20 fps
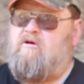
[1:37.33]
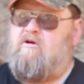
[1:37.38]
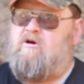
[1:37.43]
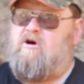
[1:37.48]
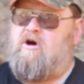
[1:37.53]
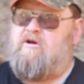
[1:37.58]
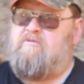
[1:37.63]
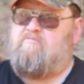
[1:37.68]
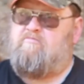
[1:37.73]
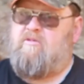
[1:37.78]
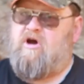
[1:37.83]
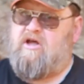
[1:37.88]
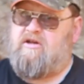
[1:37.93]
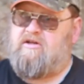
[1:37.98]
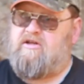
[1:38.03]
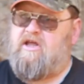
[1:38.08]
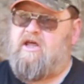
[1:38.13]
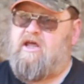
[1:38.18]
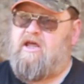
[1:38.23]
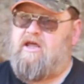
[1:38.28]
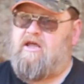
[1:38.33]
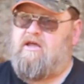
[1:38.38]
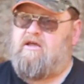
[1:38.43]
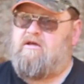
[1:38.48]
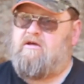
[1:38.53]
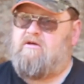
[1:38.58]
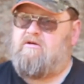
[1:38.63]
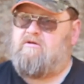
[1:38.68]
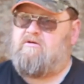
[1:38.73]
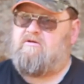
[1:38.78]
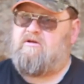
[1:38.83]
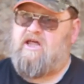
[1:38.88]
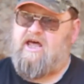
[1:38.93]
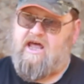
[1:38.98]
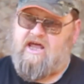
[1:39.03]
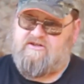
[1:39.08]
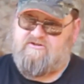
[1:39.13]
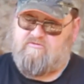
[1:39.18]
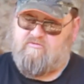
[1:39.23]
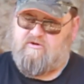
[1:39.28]
on Monday,
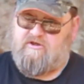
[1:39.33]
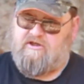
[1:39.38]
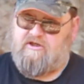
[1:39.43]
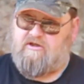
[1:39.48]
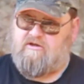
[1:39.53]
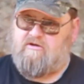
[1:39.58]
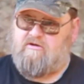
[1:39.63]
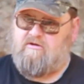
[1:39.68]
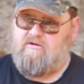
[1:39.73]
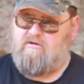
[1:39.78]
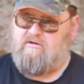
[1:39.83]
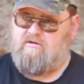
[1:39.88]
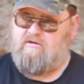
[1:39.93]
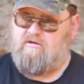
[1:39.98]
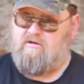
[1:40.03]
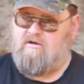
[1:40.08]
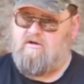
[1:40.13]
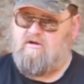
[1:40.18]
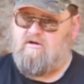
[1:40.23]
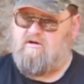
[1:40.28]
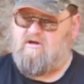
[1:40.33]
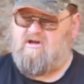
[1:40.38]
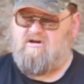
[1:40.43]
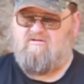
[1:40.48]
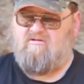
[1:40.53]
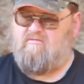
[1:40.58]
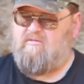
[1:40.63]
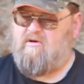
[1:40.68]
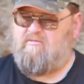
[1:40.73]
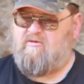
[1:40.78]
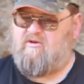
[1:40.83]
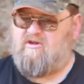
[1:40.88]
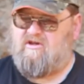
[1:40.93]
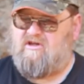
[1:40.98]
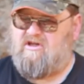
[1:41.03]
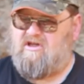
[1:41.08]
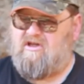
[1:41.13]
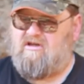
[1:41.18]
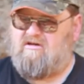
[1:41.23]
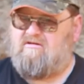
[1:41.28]
last week. I don't remember the
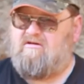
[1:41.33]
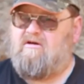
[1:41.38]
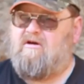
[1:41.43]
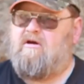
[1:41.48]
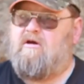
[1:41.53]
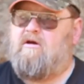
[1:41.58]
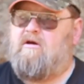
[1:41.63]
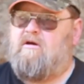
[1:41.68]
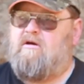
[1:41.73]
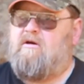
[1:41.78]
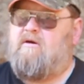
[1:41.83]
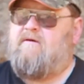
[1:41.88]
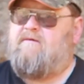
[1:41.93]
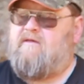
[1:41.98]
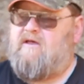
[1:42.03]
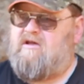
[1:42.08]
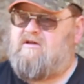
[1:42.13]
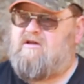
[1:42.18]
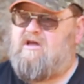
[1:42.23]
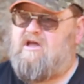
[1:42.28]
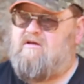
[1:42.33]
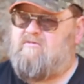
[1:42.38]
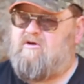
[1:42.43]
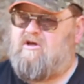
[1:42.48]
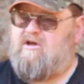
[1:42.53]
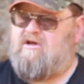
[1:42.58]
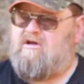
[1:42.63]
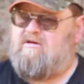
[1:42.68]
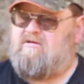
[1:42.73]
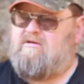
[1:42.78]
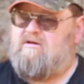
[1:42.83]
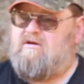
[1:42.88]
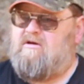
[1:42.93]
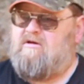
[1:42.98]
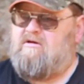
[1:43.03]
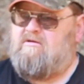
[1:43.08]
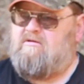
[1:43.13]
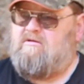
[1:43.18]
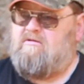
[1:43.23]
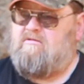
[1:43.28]
date. They came in
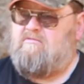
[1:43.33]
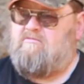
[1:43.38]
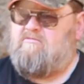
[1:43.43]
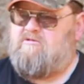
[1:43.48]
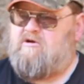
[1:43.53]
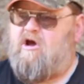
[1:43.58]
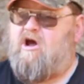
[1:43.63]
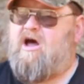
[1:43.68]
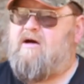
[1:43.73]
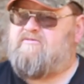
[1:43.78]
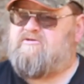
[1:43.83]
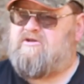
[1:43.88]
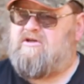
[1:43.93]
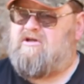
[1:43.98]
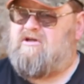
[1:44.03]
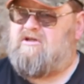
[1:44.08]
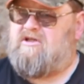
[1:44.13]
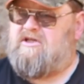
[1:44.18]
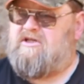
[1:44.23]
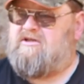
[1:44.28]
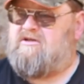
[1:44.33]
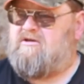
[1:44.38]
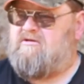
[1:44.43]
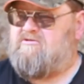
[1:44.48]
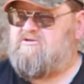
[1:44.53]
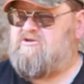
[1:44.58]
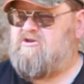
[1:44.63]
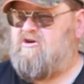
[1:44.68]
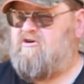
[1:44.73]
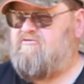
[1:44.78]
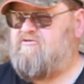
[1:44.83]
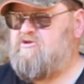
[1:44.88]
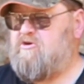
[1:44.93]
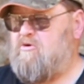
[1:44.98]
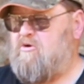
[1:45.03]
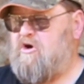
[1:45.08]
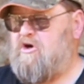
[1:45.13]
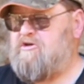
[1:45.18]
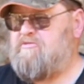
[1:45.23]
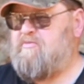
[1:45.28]
obstinately to serve
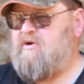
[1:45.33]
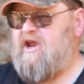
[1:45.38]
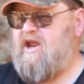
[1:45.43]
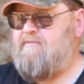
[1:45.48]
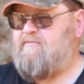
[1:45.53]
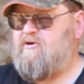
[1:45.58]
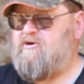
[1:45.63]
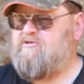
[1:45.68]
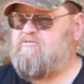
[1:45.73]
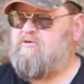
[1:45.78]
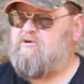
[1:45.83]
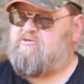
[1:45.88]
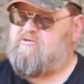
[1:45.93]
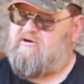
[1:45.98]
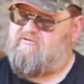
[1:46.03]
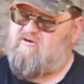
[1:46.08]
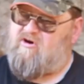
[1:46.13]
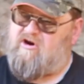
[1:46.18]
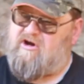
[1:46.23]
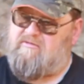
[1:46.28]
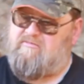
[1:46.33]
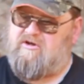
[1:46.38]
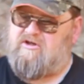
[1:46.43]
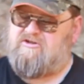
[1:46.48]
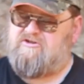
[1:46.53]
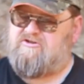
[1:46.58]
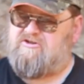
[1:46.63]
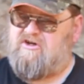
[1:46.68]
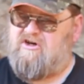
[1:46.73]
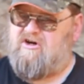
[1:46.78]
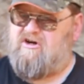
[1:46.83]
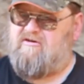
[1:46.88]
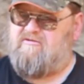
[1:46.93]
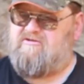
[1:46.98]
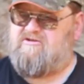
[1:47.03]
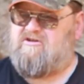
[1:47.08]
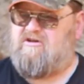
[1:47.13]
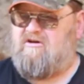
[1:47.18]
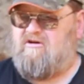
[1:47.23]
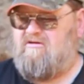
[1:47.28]
George papers, which we've already been
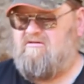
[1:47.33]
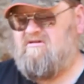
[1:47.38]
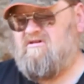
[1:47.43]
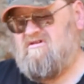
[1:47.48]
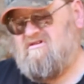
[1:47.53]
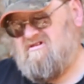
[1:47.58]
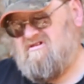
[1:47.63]
served, so